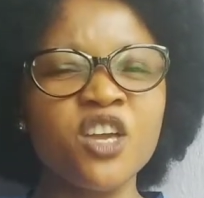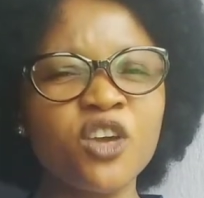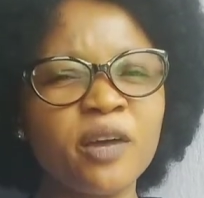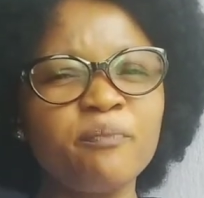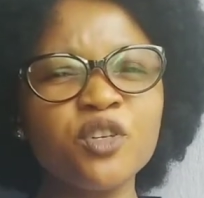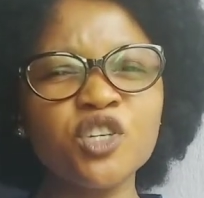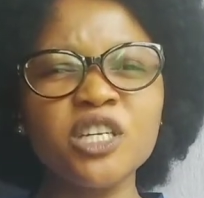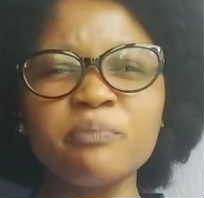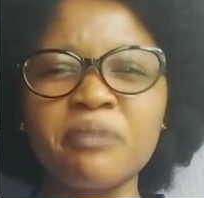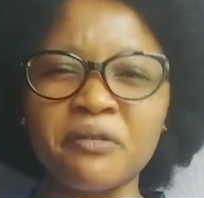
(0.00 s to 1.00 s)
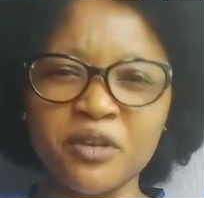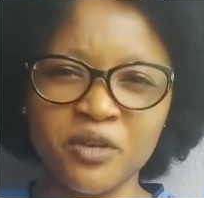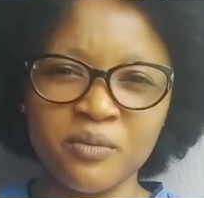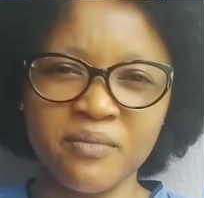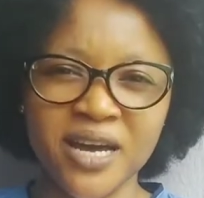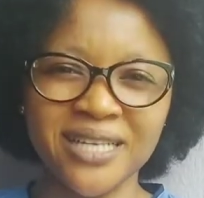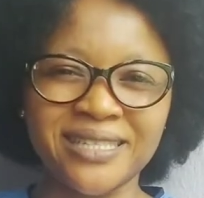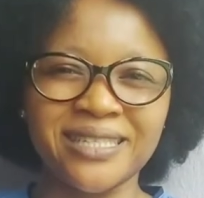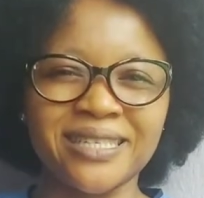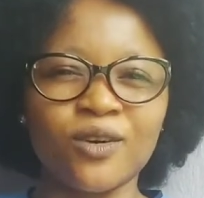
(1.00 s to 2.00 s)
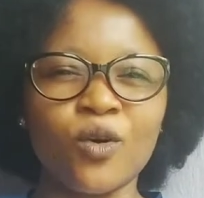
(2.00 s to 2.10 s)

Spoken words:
You can picture the perineum as